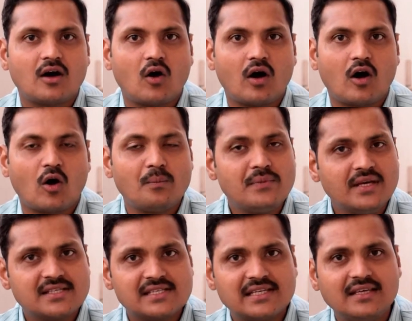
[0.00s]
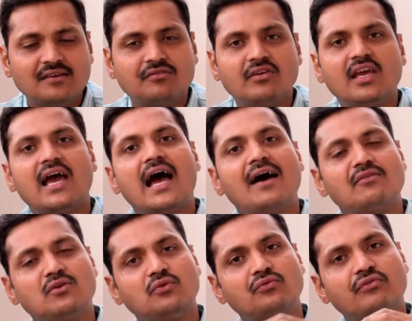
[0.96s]
obviously we
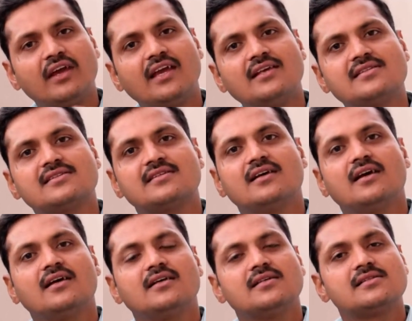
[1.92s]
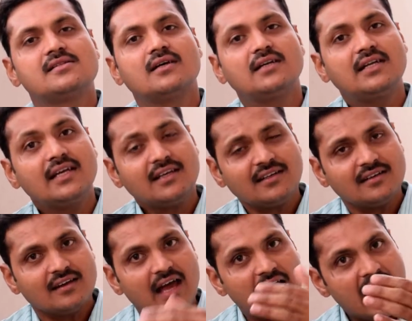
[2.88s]
have to face certain
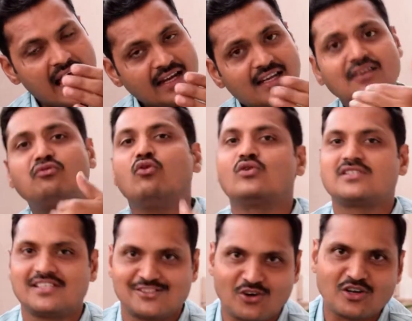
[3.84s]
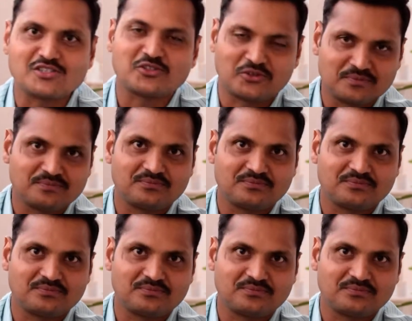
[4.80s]
anti-forces also.